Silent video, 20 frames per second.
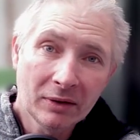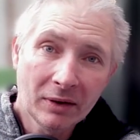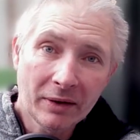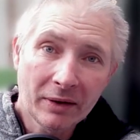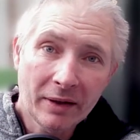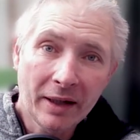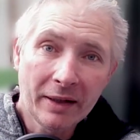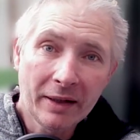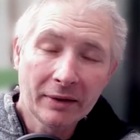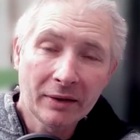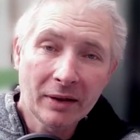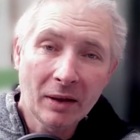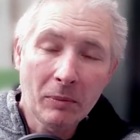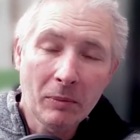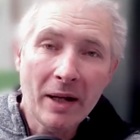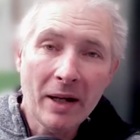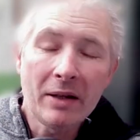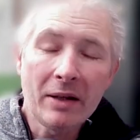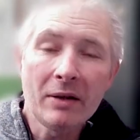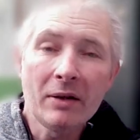okay so
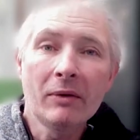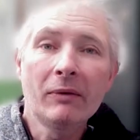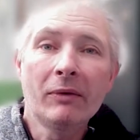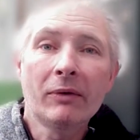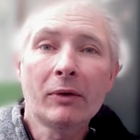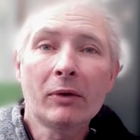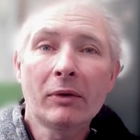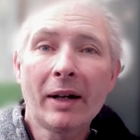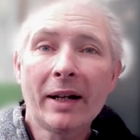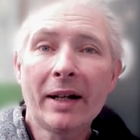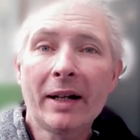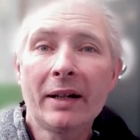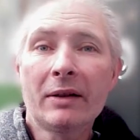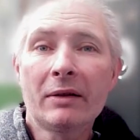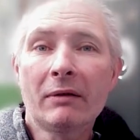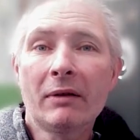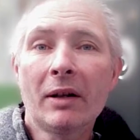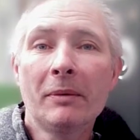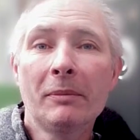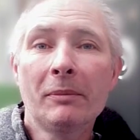when you've created
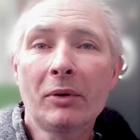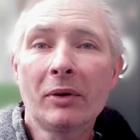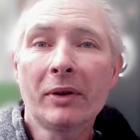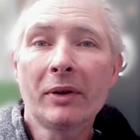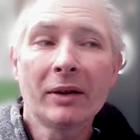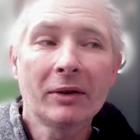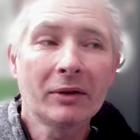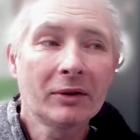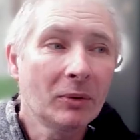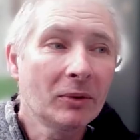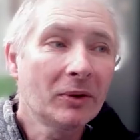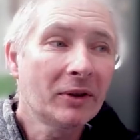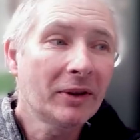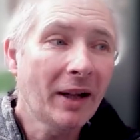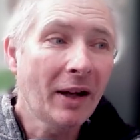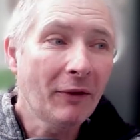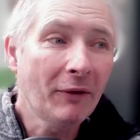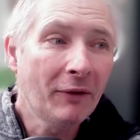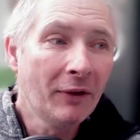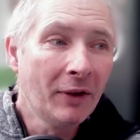your own product
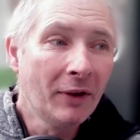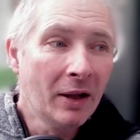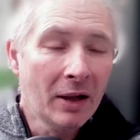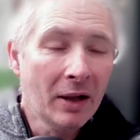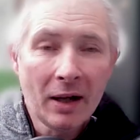yourself